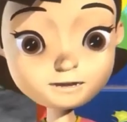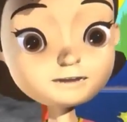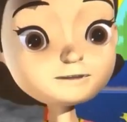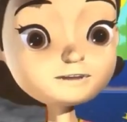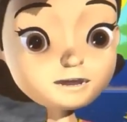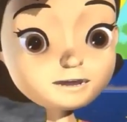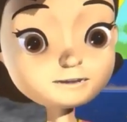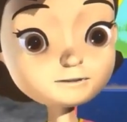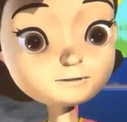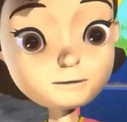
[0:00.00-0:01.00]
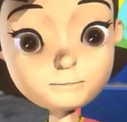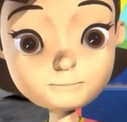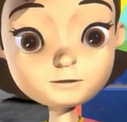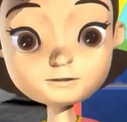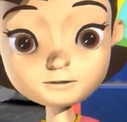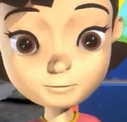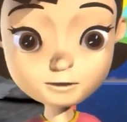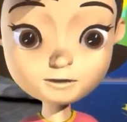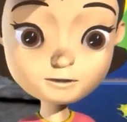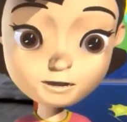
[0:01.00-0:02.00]
And then, birds
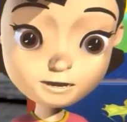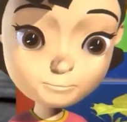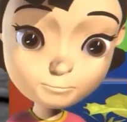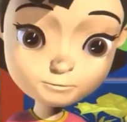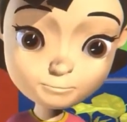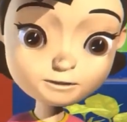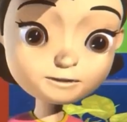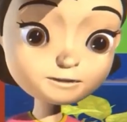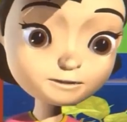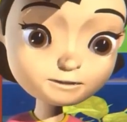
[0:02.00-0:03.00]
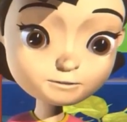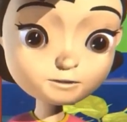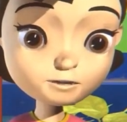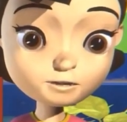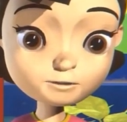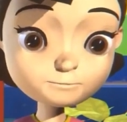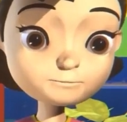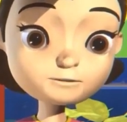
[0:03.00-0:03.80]
or other animals might eat these fish.